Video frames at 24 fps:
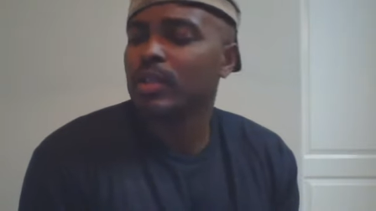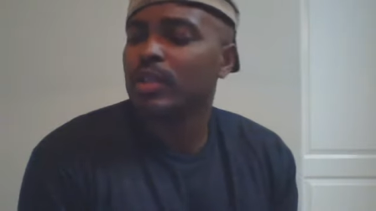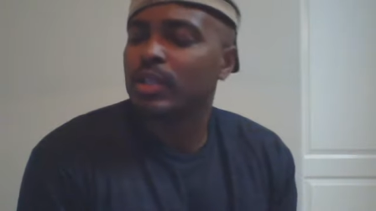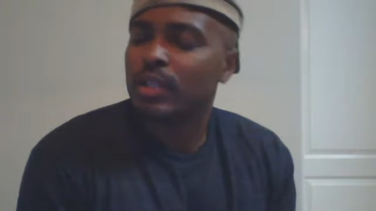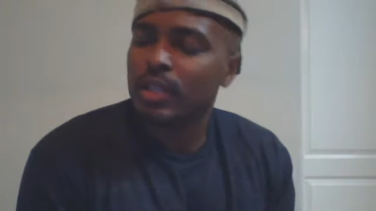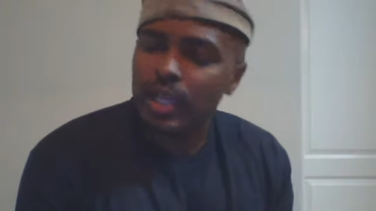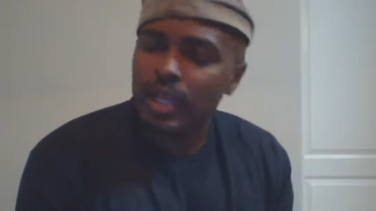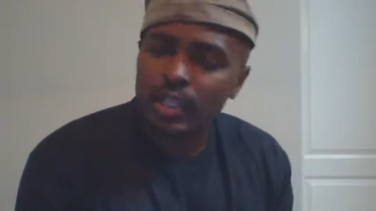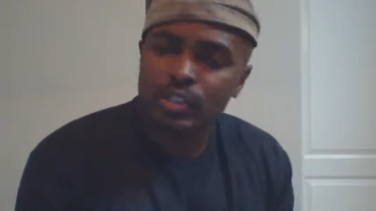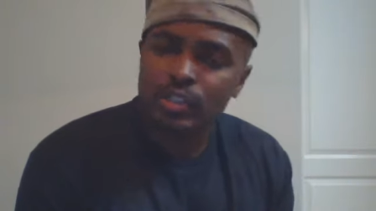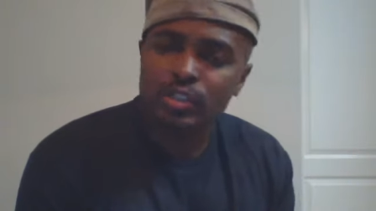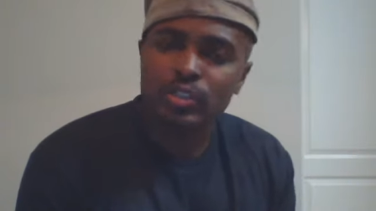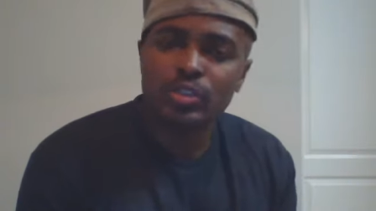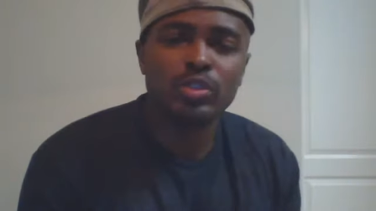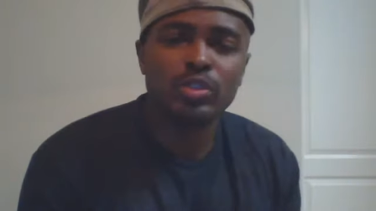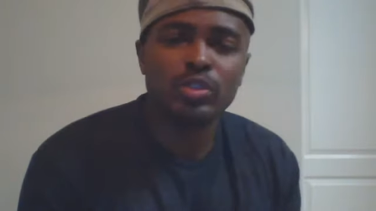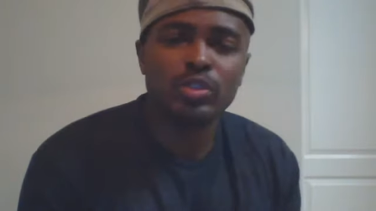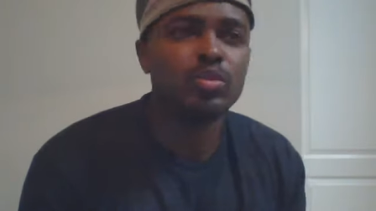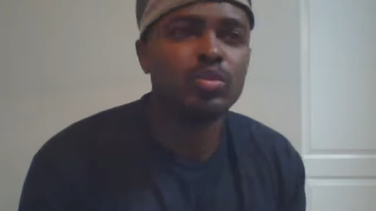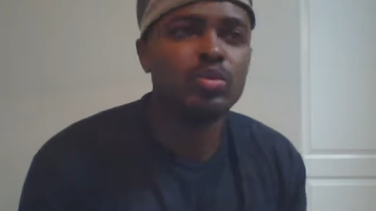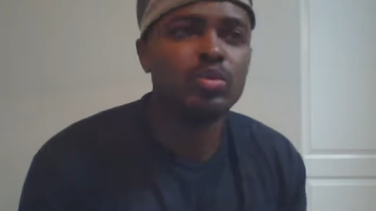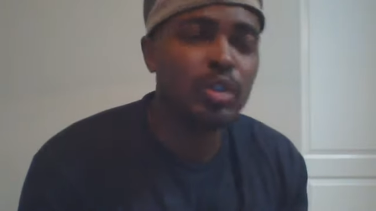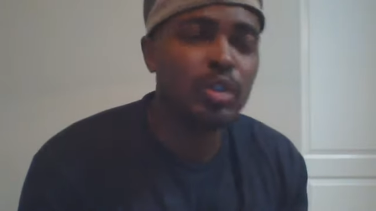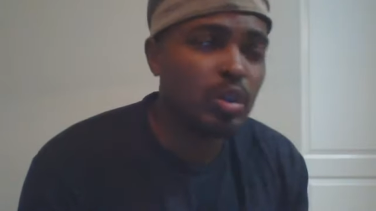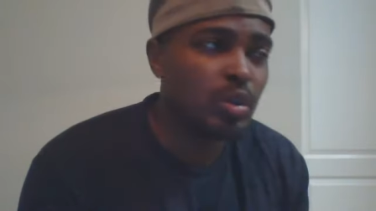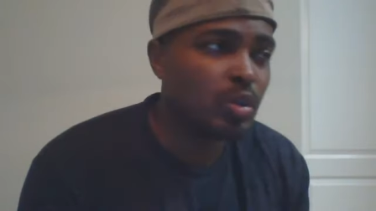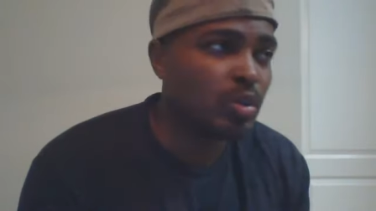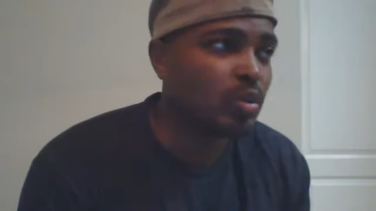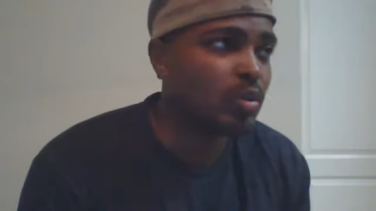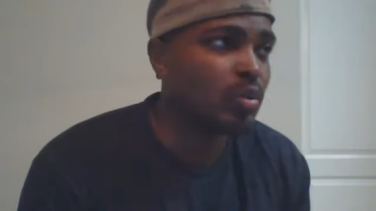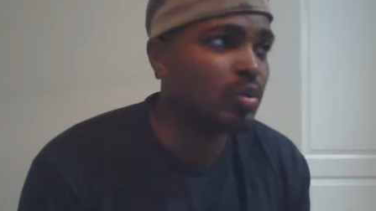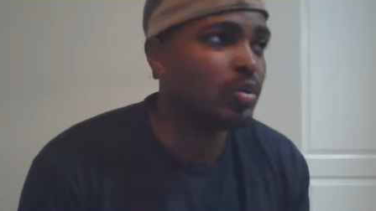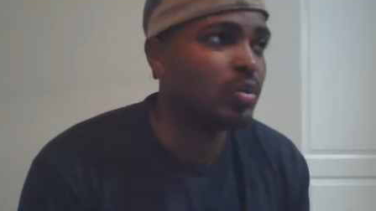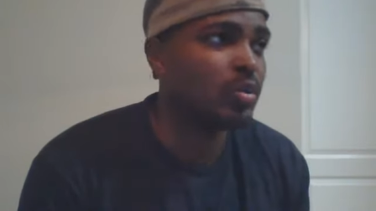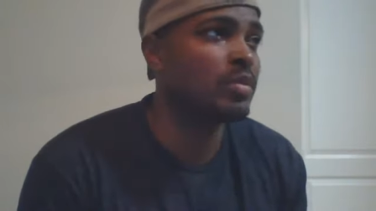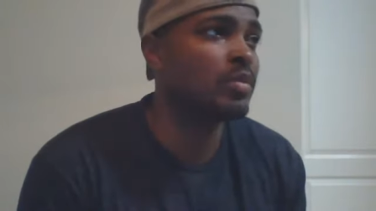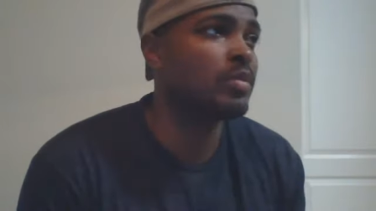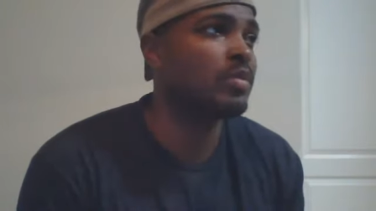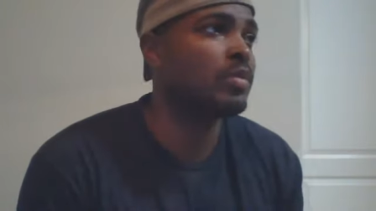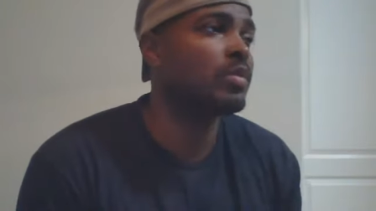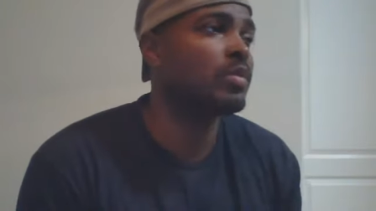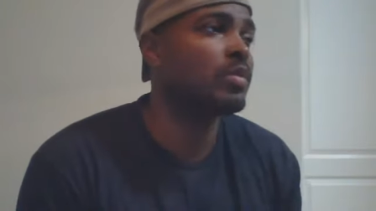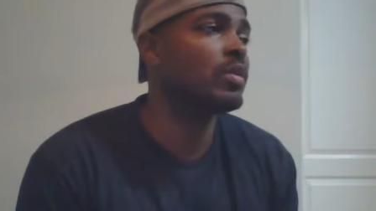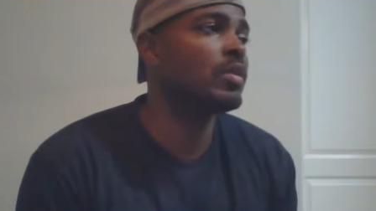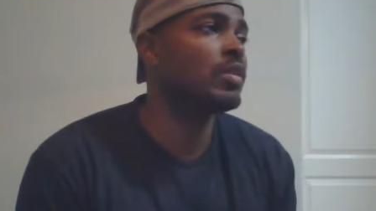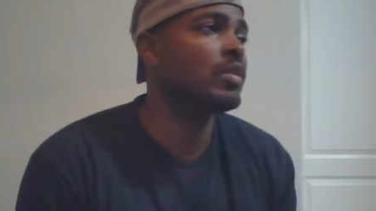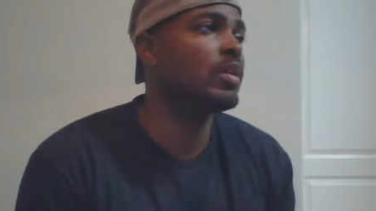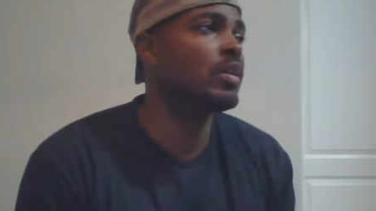Yes, you do.
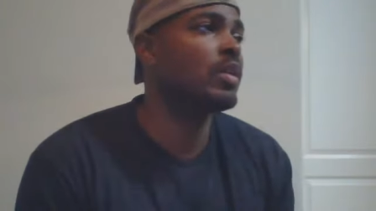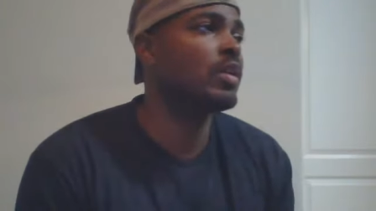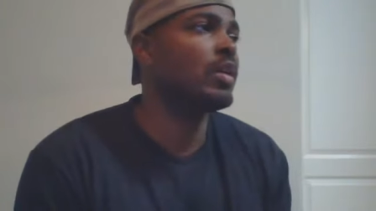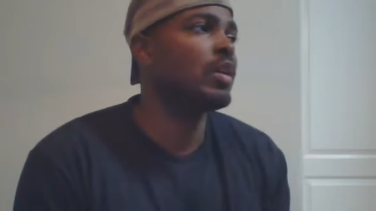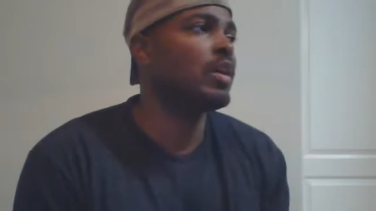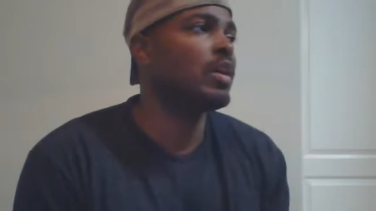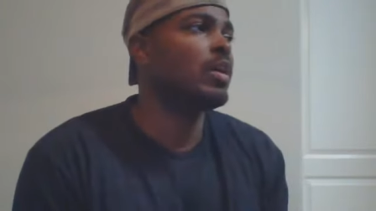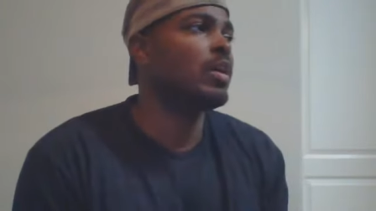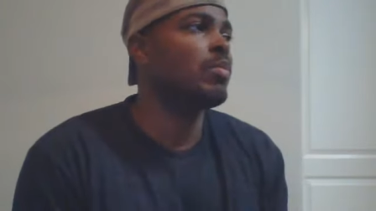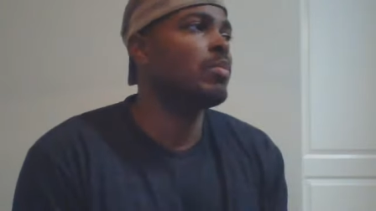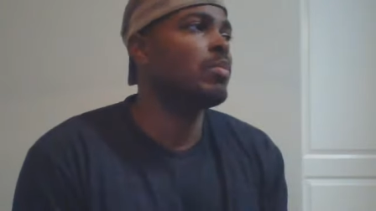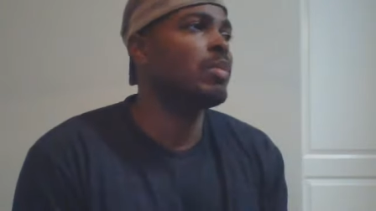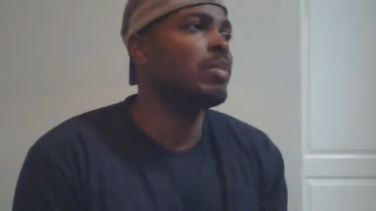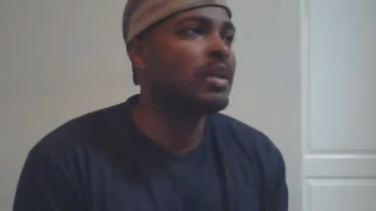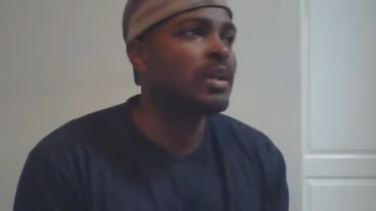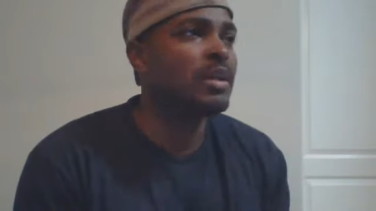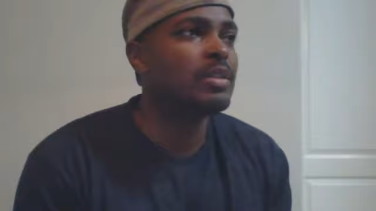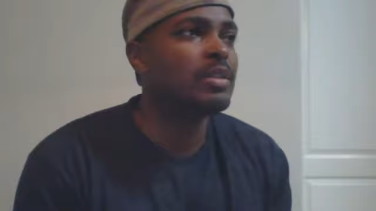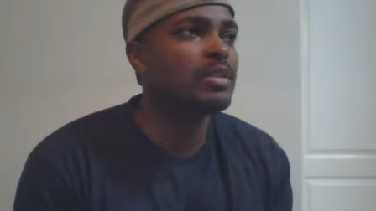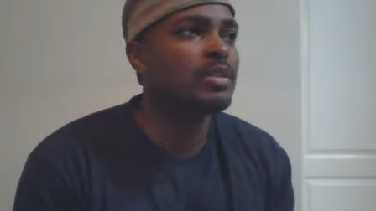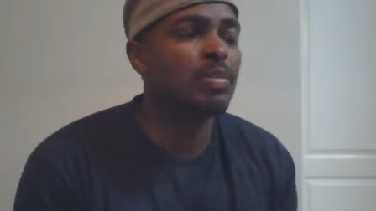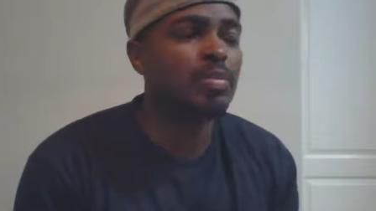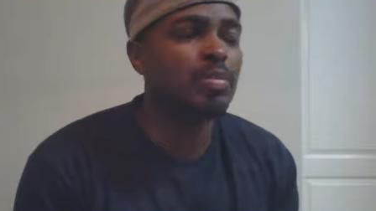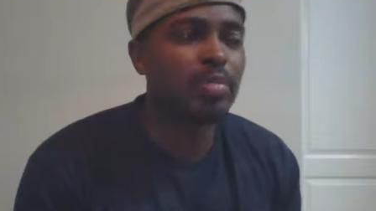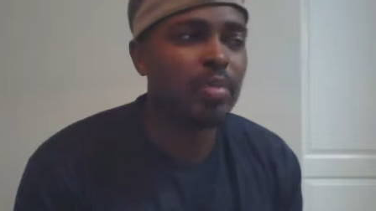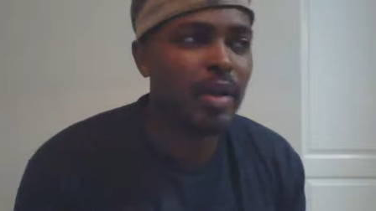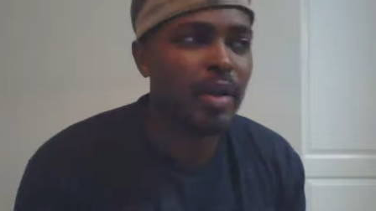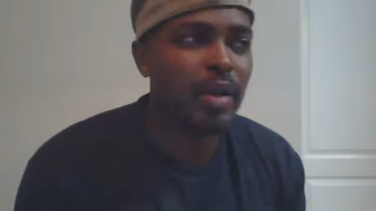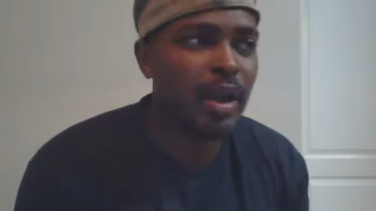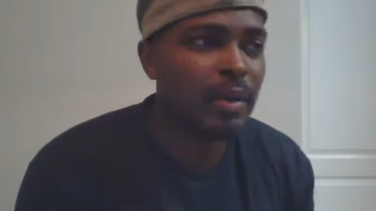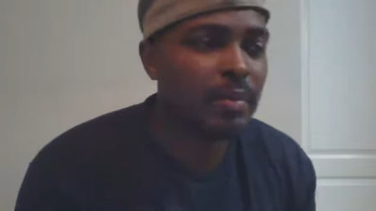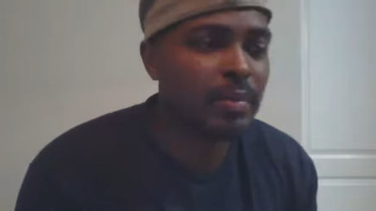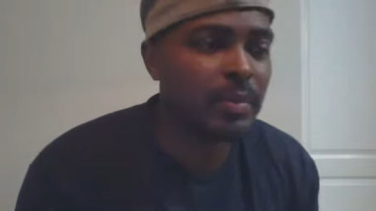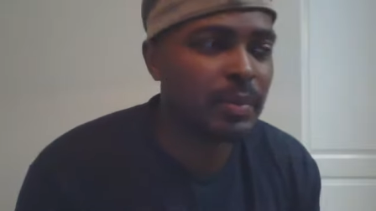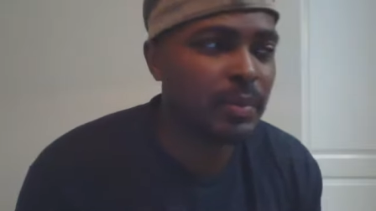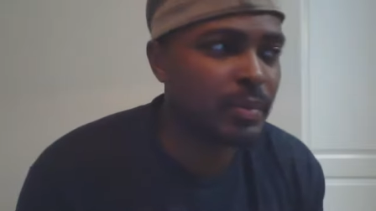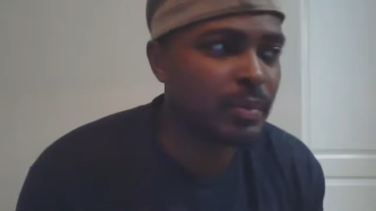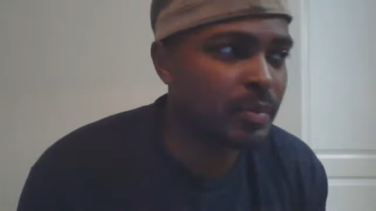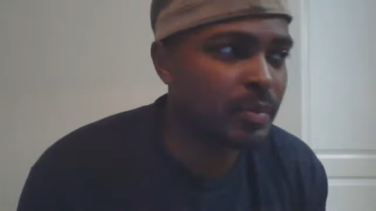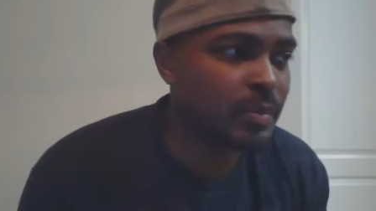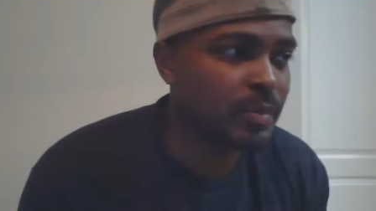But here's the problem.